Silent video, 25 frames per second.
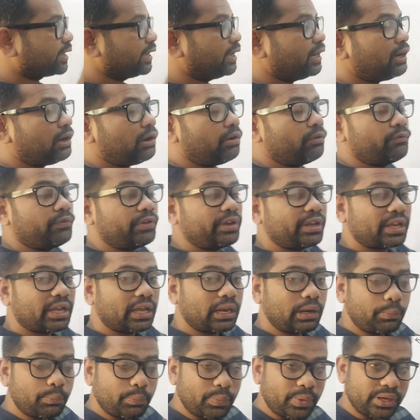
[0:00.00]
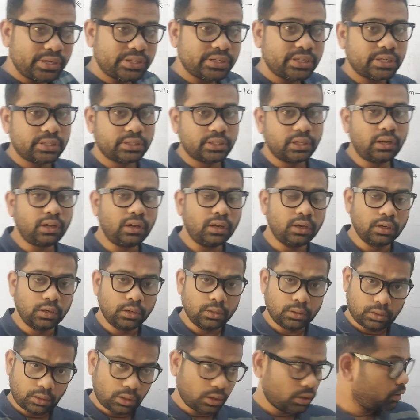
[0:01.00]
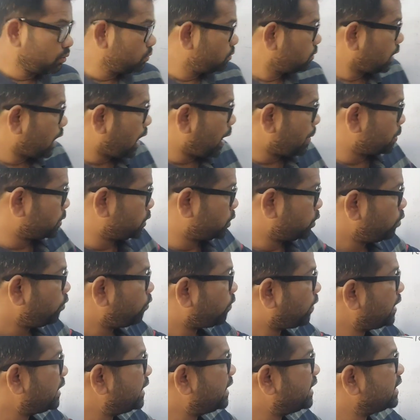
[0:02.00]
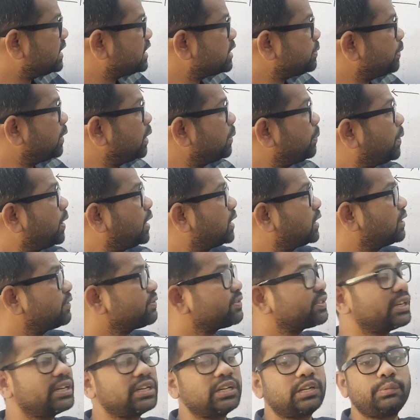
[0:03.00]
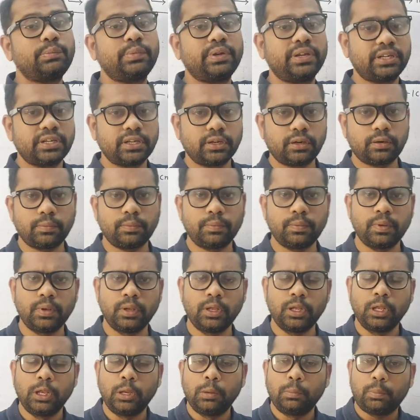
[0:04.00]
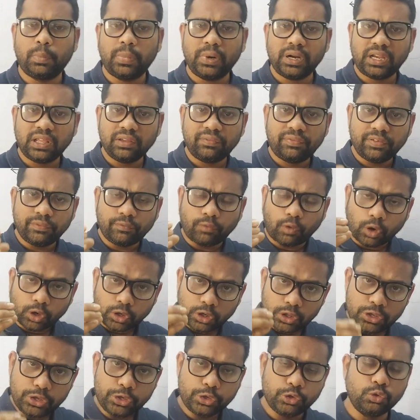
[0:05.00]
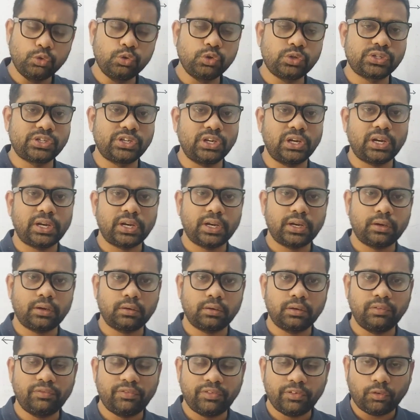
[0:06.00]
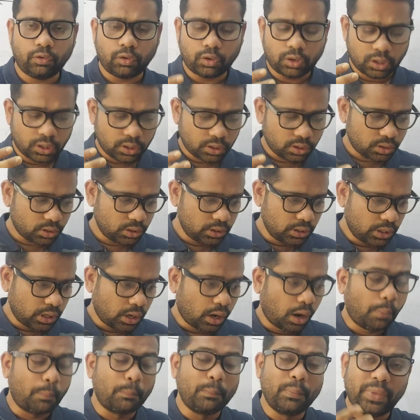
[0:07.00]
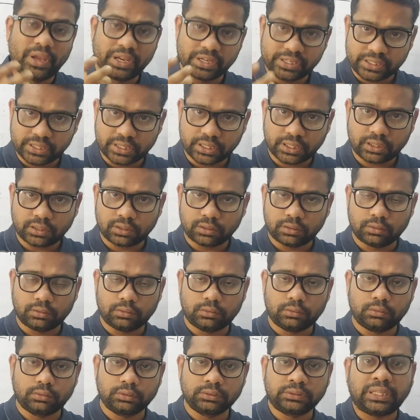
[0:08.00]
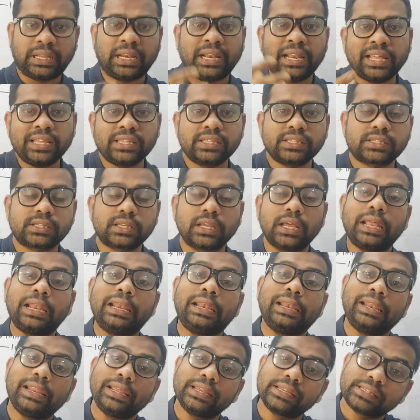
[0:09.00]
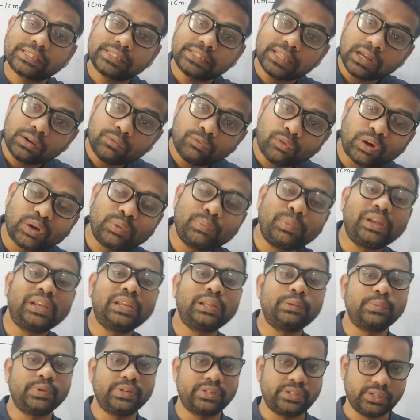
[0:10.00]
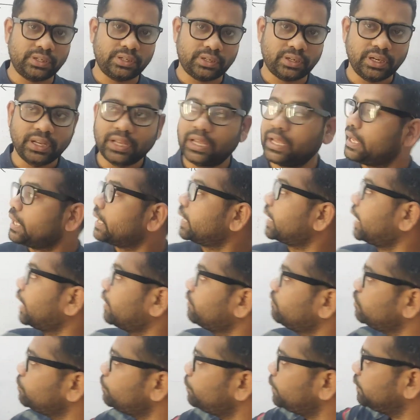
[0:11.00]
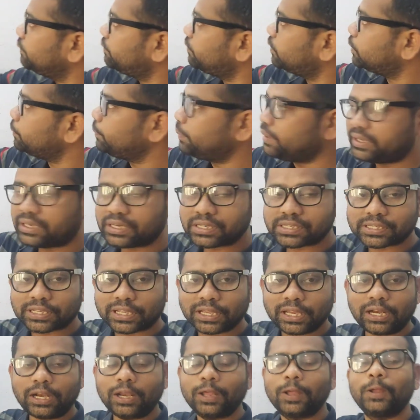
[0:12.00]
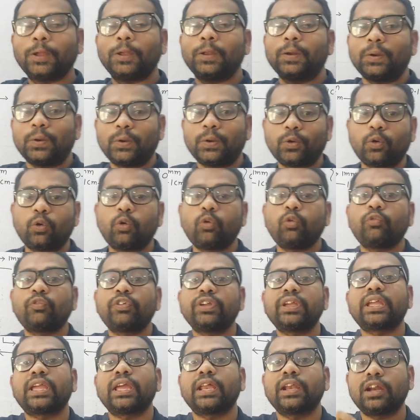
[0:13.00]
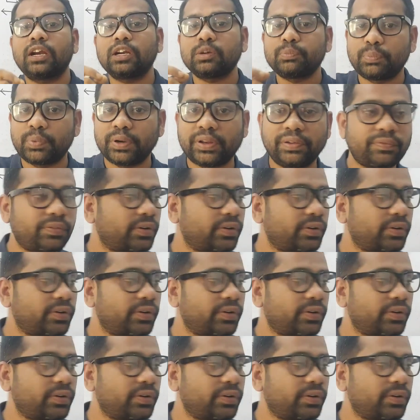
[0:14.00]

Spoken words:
scale, we can measure the up to 1 decimal part of centimeter. But if you want to use, children, if you want to measure the length less than 1 millimeter, can we prefer meter scale? No, we cannot